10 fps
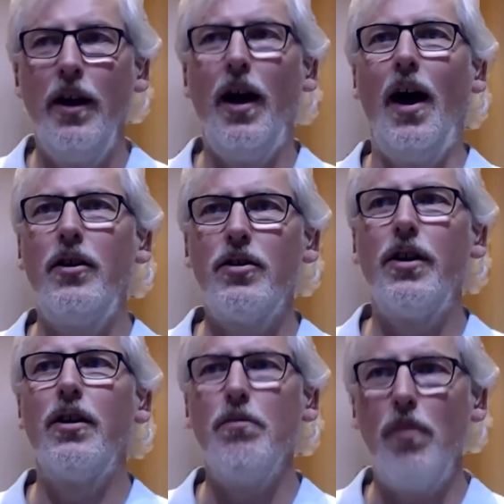actually,
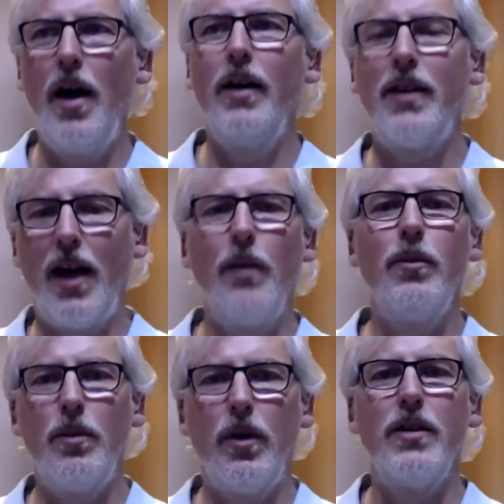the mind can be
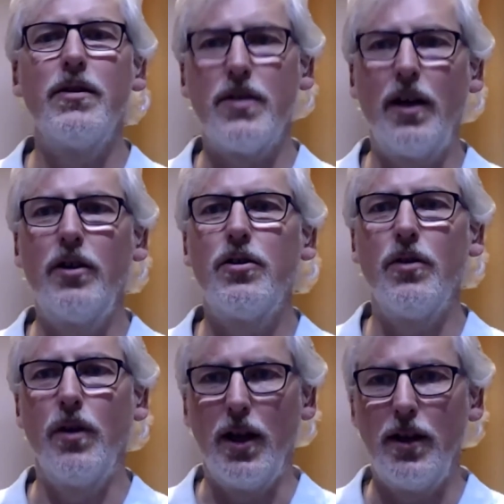a place of
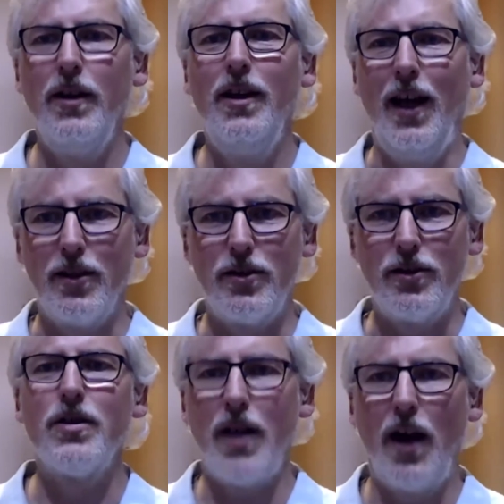sanctuary. It
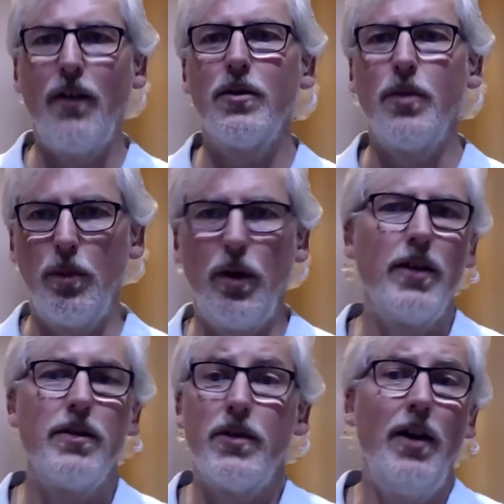doesn't have to be a
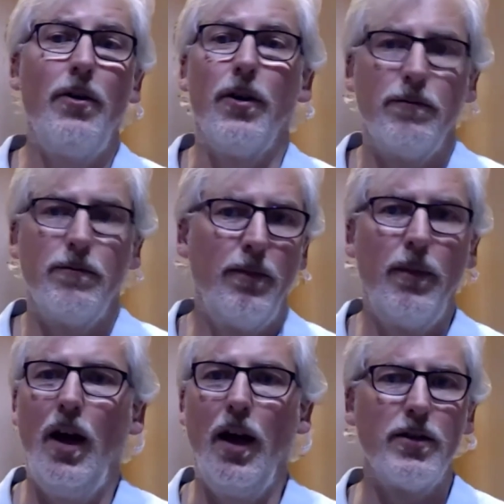place of terror.
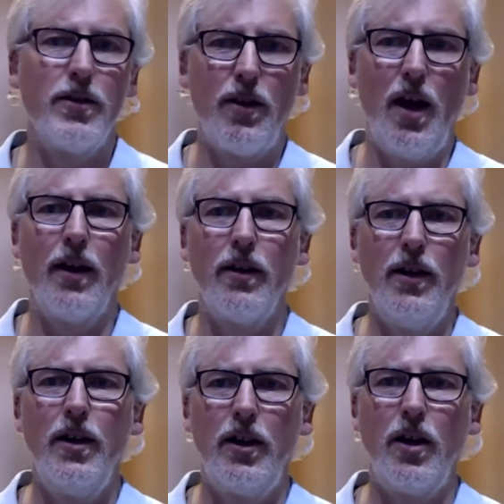And so that
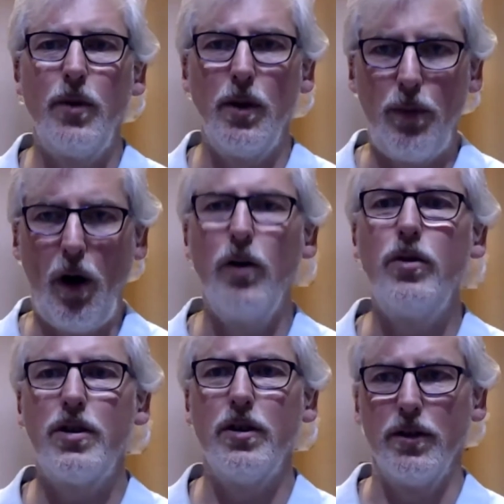can be a
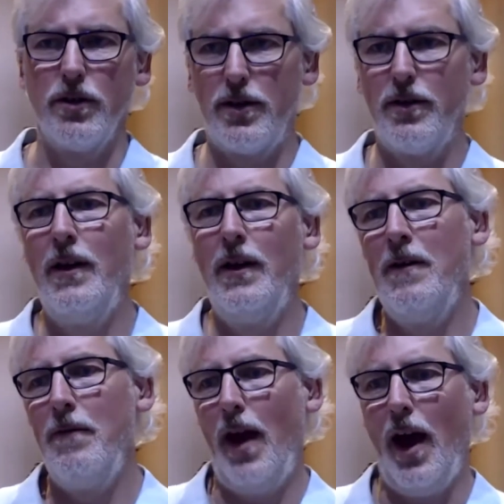potent
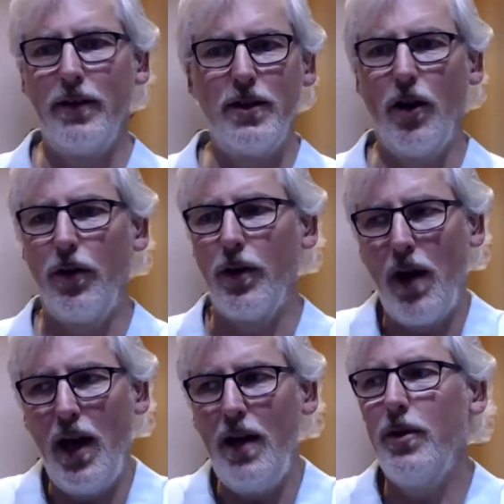antidote that
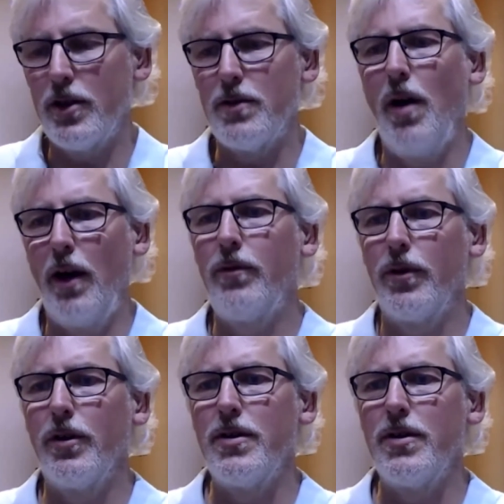may be just mindfulness